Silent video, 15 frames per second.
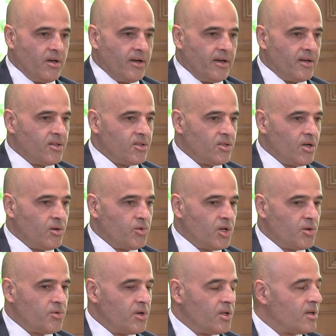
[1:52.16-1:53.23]
and uh, we
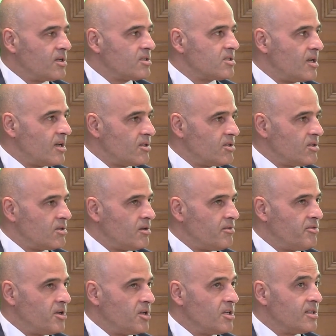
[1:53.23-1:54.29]
are really starting a
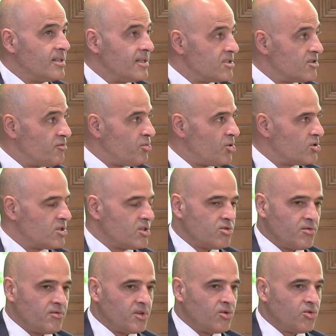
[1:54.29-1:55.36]
very intensive process
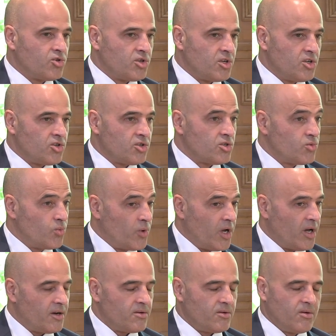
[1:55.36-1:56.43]
of negotiations
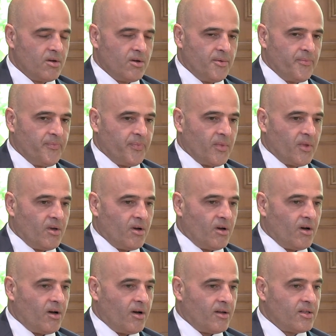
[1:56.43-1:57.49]
where
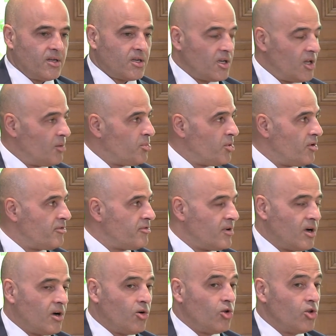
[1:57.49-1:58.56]
uh, the help of
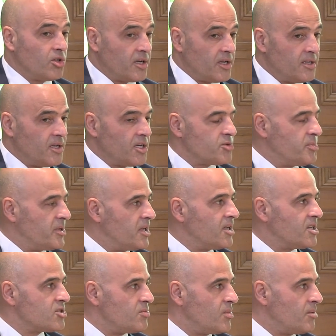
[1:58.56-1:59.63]
uh, already
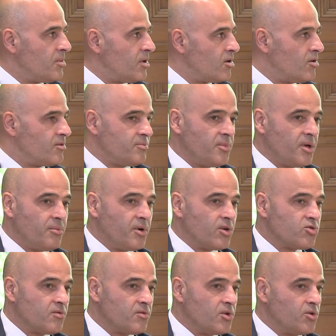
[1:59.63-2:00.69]
experienced member of
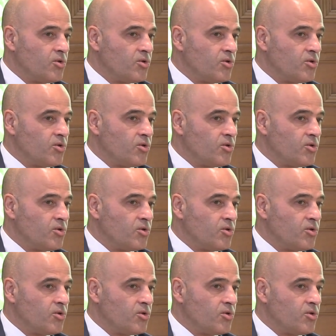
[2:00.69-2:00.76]
members of the